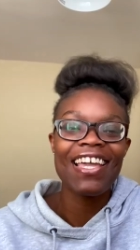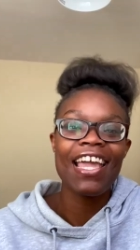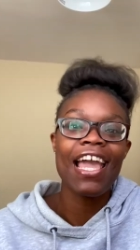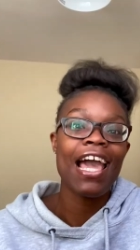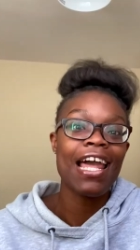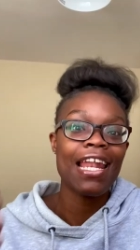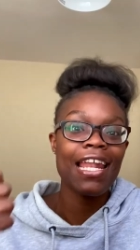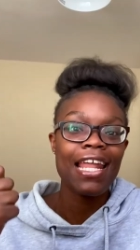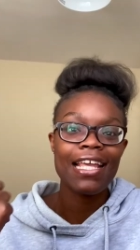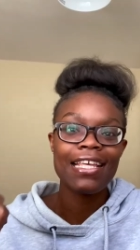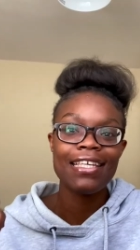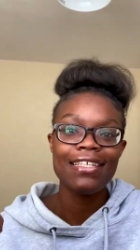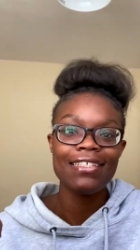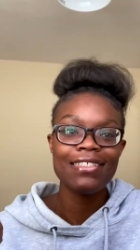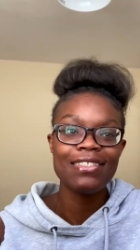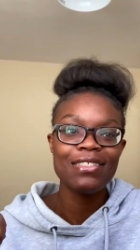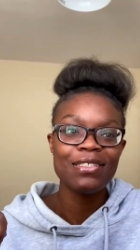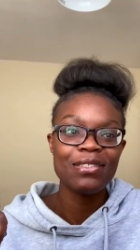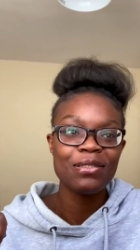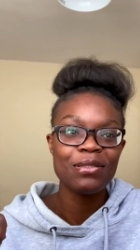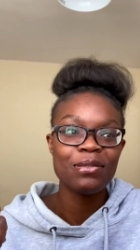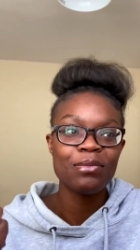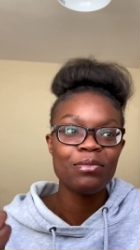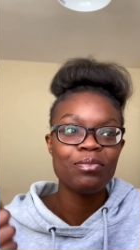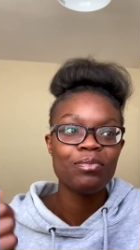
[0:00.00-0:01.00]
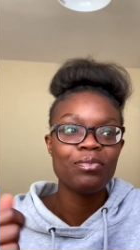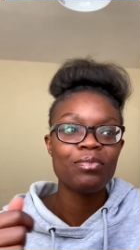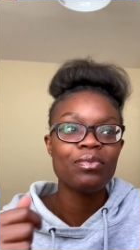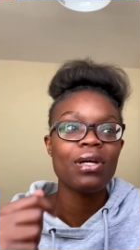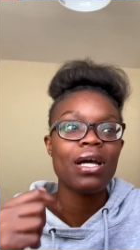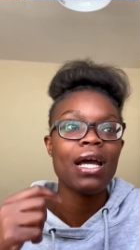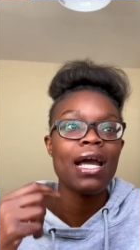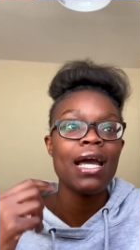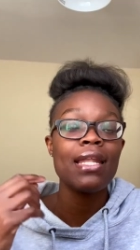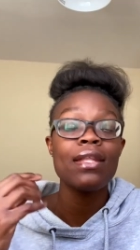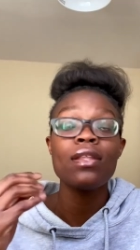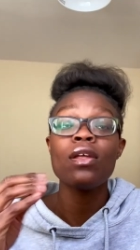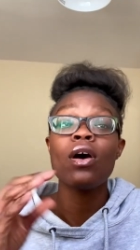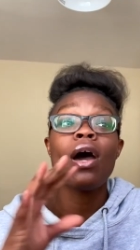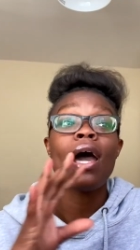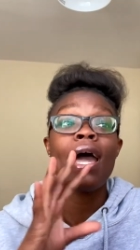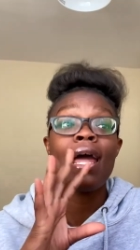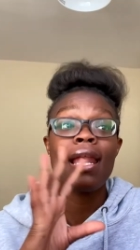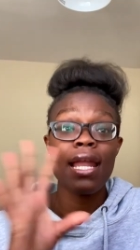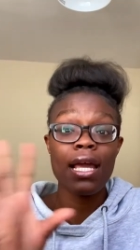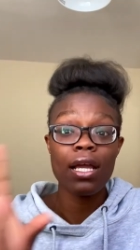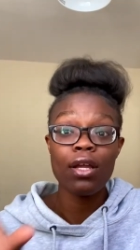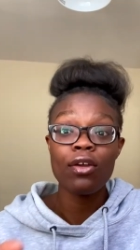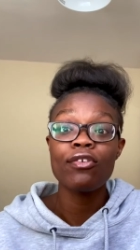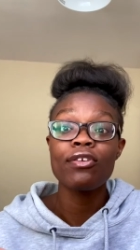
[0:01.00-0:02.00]
I like YouTube. I
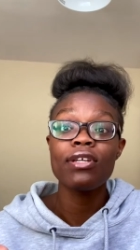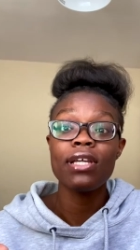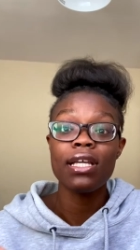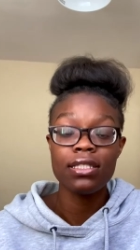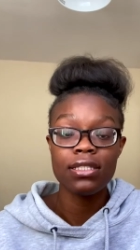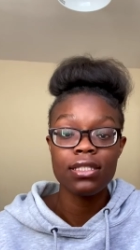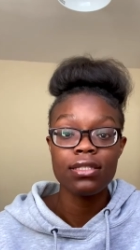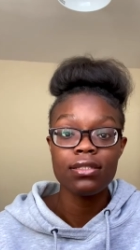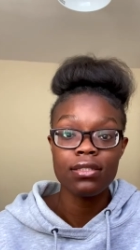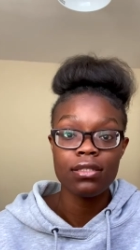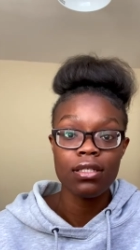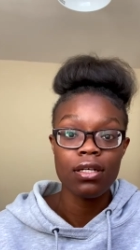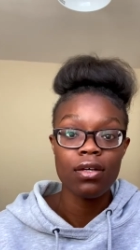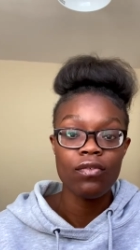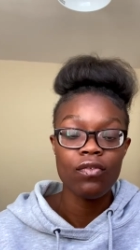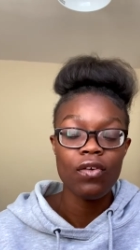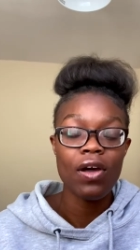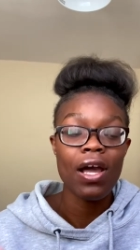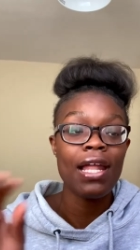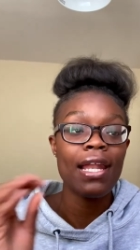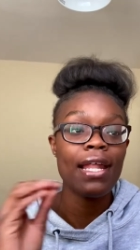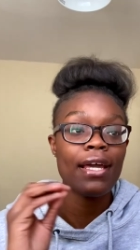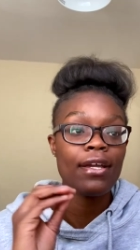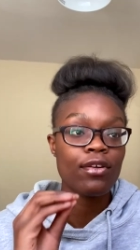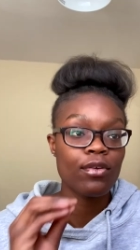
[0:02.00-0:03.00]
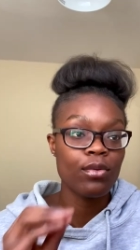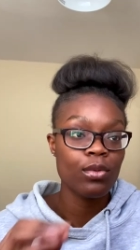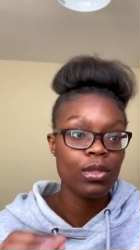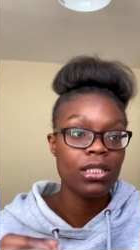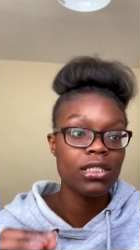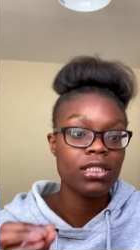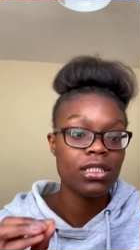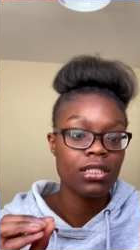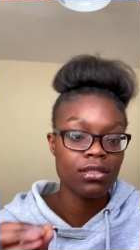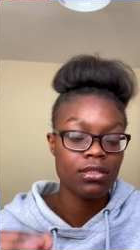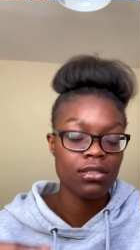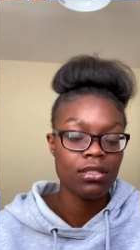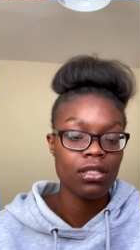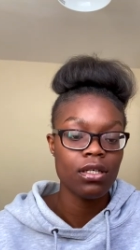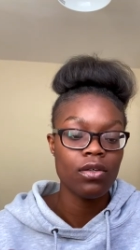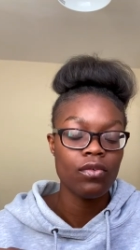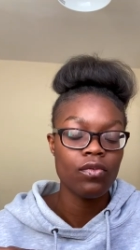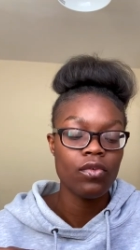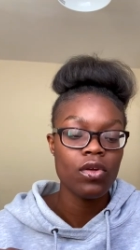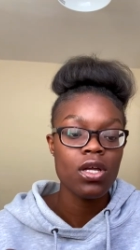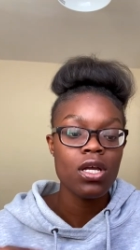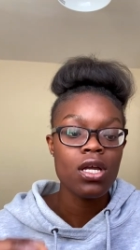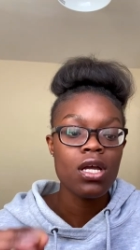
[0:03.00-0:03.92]
like creating stuff.